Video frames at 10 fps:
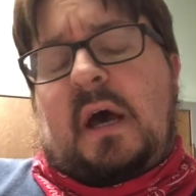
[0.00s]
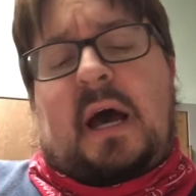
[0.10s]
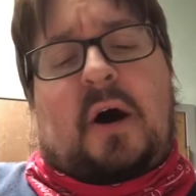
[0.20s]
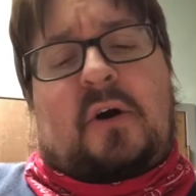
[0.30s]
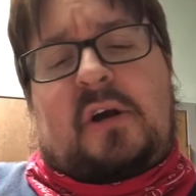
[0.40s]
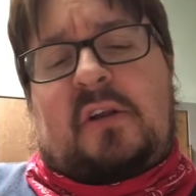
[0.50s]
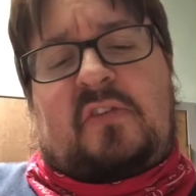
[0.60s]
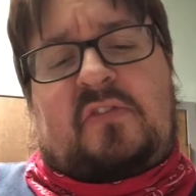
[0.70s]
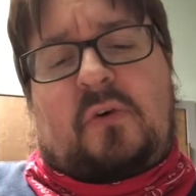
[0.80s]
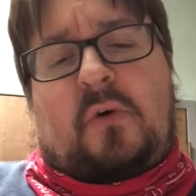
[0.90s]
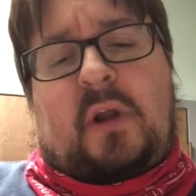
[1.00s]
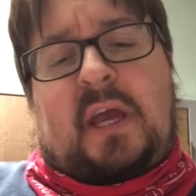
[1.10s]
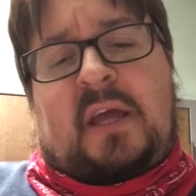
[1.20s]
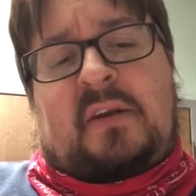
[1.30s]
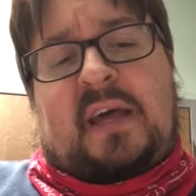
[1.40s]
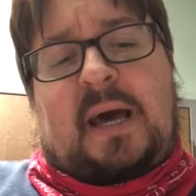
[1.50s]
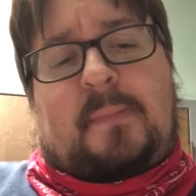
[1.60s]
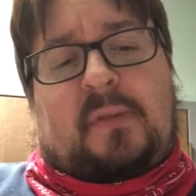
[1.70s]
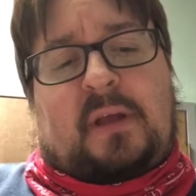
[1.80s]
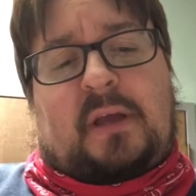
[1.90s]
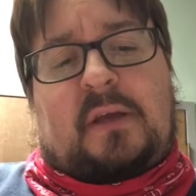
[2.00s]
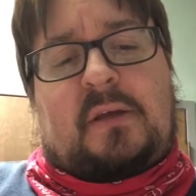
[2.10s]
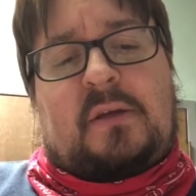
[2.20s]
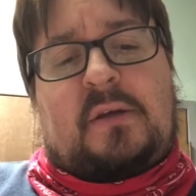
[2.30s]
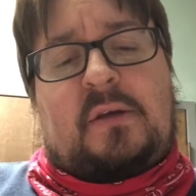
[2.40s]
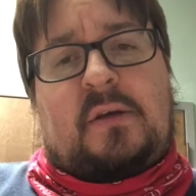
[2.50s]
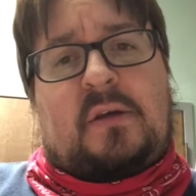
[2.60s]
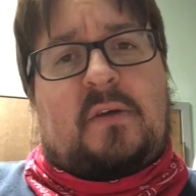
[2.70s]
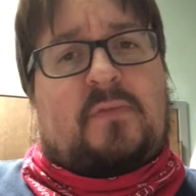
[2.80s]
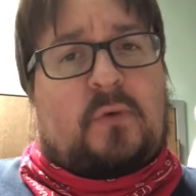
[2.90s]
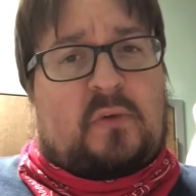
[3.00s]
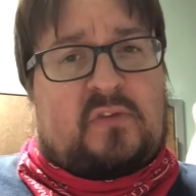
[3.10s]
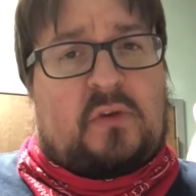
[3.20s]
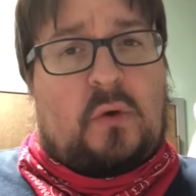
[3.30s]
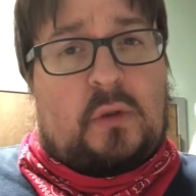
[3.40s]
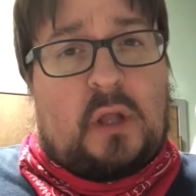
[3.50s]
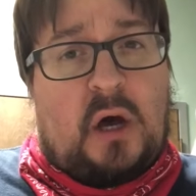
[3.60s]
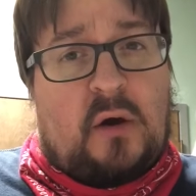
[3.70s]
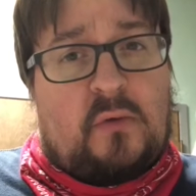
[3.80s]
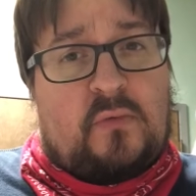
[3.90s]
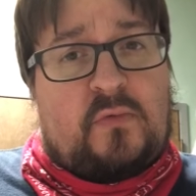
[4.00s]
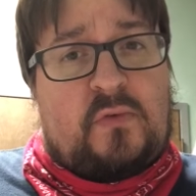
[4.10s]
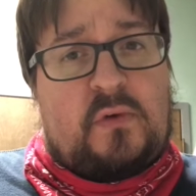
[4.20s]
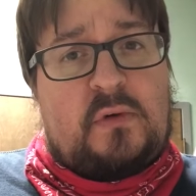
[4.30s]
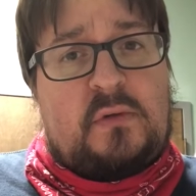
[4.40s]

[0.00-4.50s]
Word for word: How can a story end happily if there is no love?